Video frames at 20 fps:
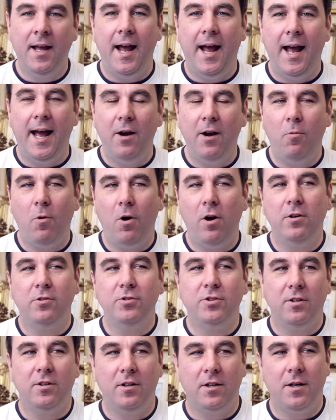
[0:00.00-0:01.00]
And what I
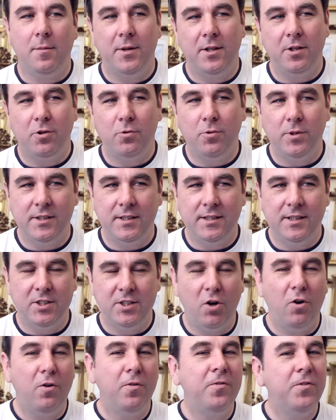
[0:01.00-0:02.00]
also like about the quizzes
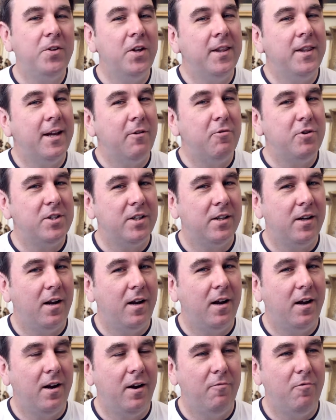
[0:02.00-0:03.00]
is often there isn't
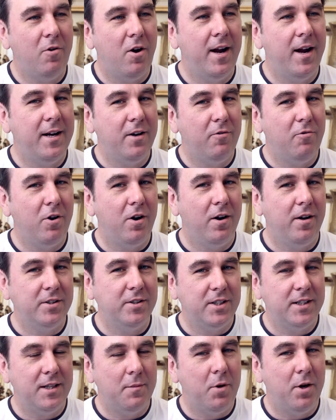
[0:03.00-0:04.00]
a right and a wrong
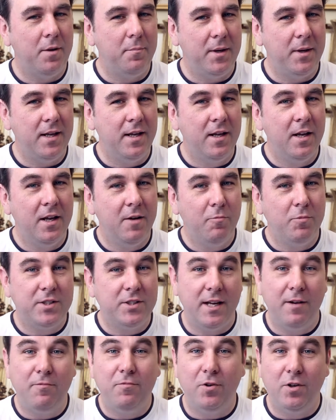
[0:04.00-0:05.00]
answer. There might be
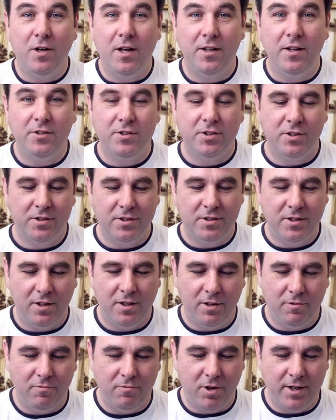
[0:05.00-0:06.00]
several answers
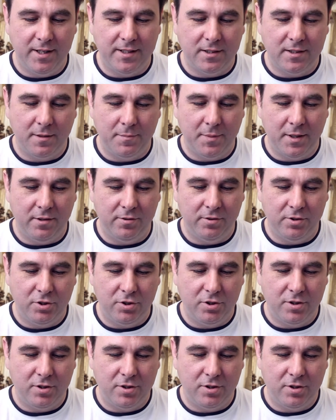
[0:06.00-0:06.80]
that are right about